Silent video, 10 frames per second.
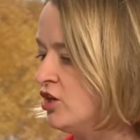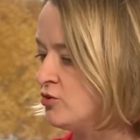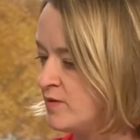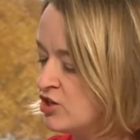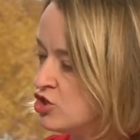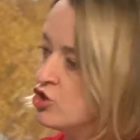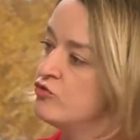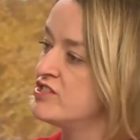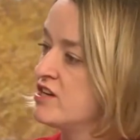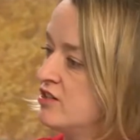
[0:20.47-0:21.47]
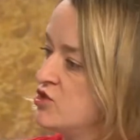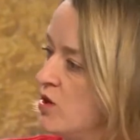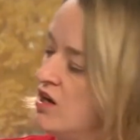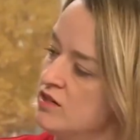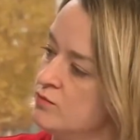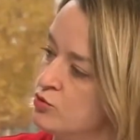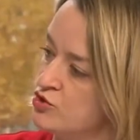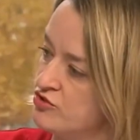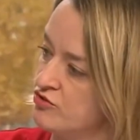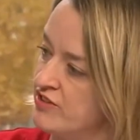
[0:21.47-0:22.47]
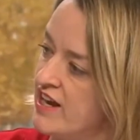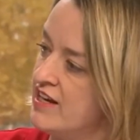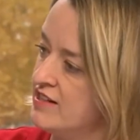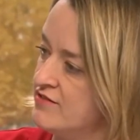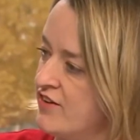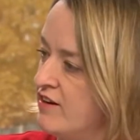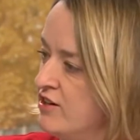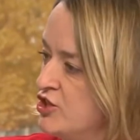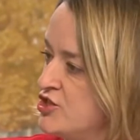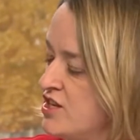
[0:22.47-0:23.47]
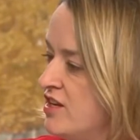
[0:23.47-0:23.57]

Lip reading: there be no return to a hard border on the island of Ireland